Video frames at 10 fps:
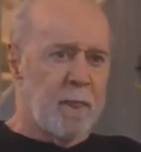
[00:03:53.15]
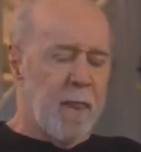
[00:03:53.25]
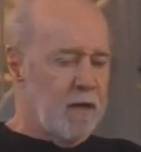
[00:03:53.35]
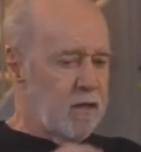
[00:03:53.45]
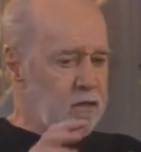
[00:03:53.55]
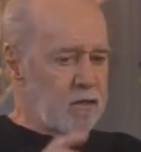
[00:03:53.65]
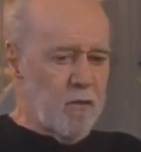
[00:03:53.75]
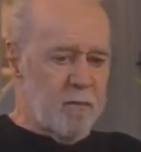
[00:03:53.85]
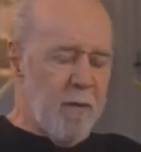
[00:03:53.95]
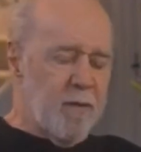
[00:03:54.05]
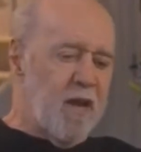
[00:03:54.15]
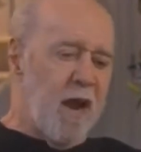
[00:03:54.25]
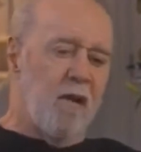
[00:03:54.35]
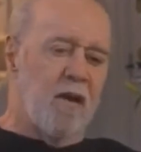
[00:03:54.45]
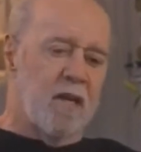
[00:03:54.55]
I didn't do a Bobby
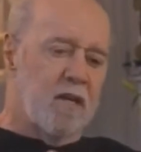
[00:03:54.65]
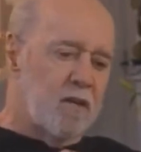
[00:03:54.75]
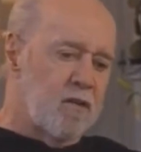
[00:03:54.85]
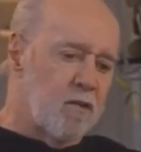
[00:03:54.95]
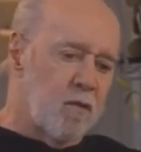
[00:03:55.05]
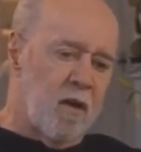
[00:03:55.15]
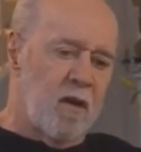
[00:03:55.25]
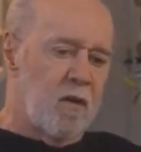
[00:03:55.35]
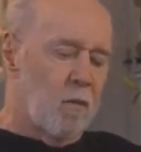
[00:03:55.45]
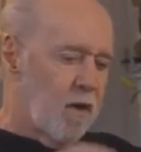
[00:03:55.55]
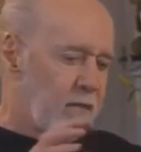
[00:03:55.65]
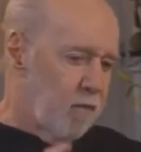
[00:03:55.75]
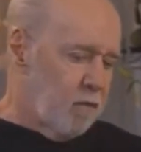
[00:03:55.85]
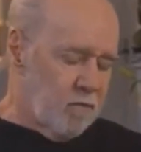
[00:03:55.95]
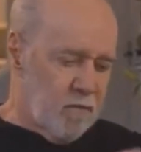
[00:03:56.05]
Darin. I didn't do a
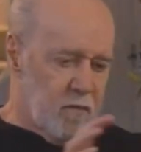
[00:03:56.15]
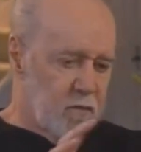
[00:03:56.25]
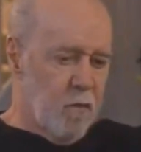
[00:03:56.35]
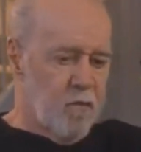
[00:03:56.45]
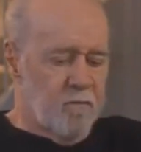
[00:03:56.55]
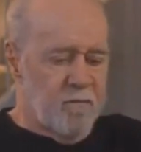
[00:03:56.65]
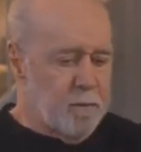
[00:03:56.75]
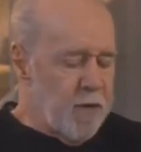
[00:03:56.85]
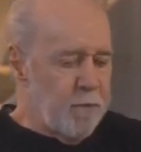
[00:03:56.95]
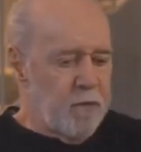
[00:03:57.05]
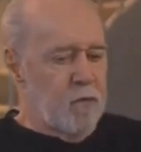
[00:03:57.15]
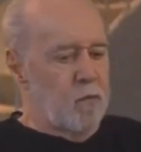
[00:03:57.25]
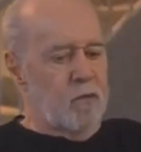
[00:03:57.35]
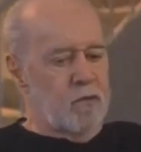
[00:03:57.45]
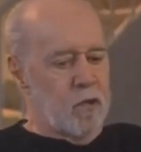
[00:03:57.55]
whatever you, those people
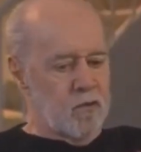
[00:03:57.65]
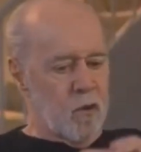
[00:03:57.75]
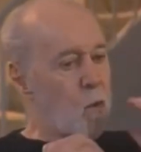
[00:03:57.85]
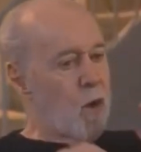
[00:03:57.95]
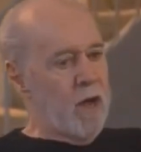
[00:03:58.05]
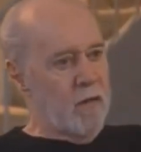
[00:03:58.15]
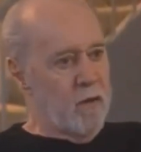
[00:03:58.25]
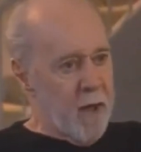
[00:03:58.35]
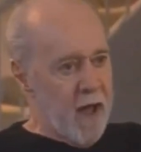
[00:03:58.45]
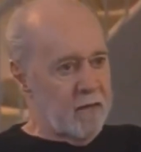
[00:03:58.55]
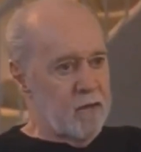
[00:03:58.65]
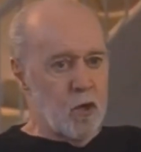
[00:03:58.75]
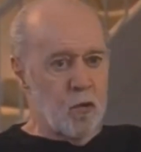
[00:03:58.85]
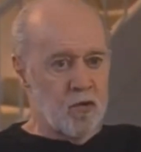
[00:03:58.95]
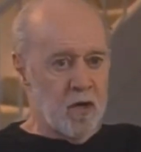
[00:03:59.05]
who just go away and they're back
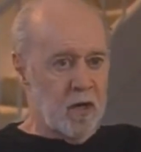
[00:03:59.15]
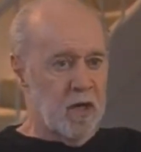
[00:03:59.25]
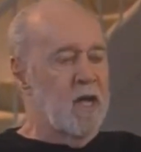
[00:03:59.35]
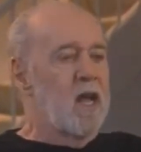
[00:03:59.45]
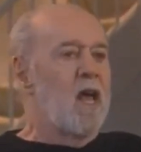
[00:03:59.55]
new suddenly.